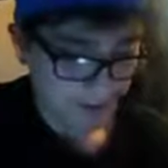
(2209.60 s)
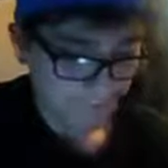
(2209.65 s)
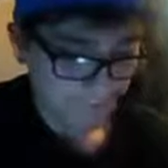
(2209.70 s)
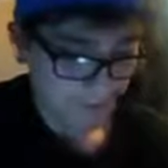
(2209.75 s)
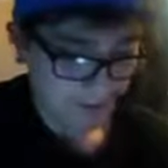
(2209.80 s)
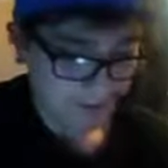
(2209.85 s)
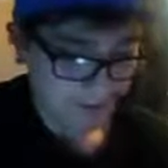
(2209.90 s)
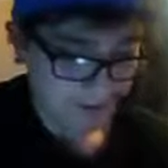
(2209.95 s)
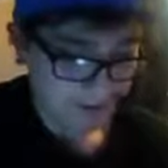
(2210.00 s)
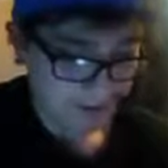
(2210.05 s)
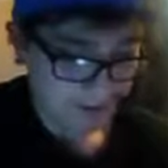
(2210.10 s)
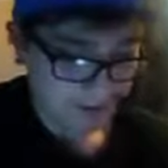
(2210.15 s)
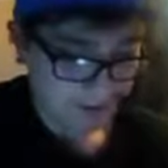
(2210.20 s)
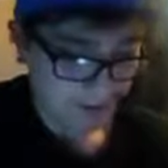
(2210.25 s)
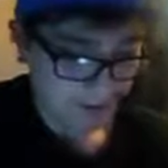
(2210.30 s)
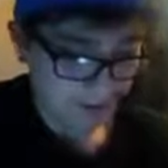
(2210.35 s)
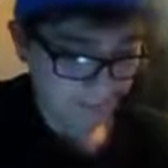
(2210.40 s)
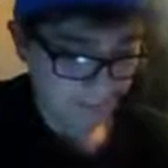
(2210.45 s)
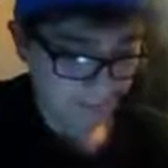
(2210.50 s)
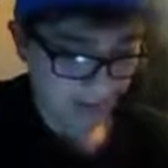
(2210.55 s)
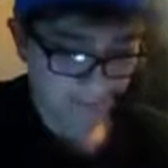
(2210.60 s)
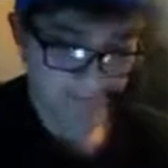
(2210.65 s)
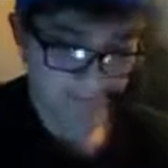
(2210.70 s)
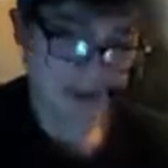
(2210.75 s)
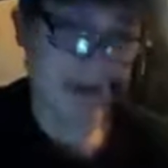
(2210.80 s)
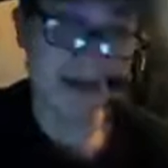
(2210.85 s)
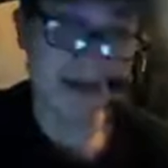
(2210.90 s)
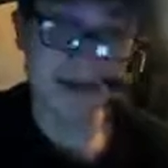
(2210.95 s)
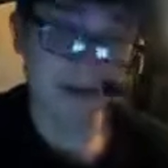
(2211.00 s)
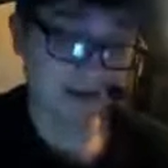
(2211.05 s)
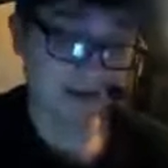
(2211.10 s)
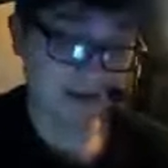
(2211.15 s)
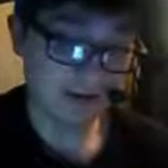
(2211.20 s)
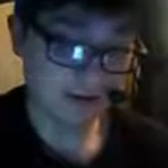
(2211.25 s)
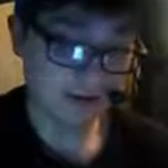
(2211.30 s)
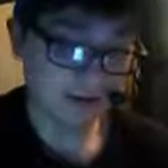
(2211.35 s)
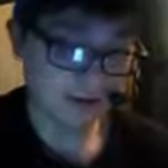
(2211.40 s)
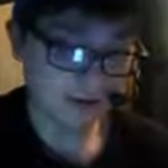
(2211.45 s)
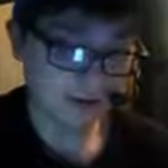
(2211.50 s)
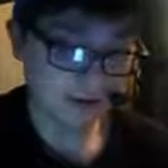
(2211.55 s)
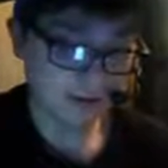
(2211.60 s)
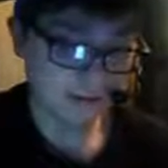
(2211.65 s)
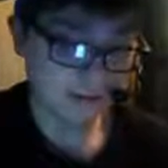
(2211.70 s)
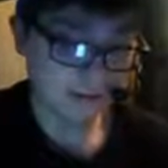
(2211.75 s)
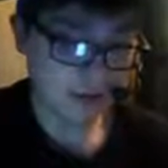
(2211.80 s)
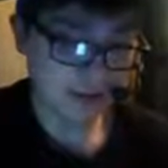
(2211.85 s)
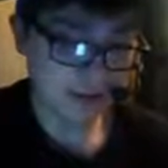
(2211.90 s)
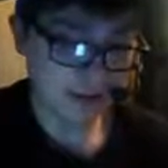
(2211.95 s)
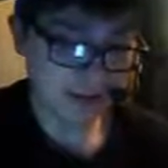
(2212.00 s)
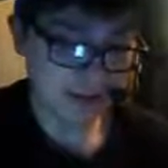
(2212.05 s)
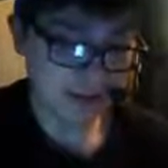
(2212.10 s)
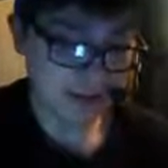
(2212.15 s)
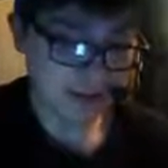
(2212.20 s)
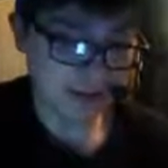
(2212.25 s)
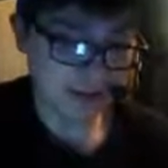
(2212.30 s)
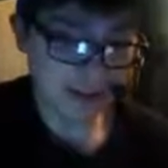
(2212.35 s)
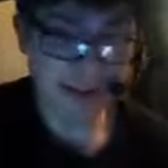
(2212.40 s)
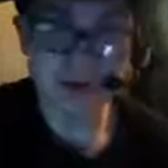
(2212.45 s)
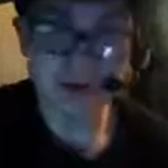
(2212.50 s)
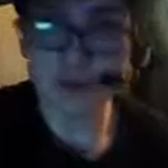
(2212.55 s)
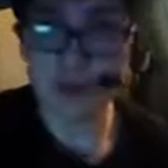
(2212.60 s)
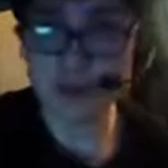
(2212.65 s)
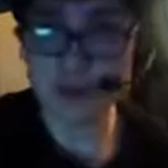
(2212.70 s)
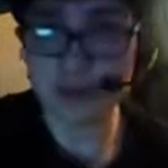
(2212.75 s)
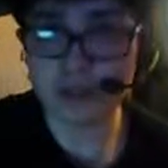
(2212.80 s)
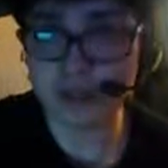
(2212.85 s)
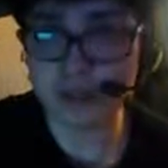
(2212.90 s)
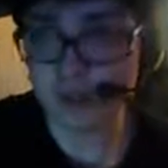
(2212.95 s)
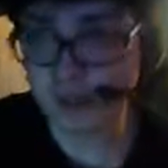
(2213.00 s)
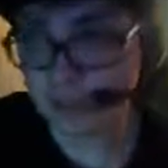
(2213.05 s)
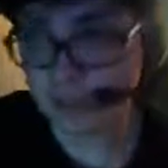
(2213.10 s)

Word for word: you're posting up. I'm getting really excited what you're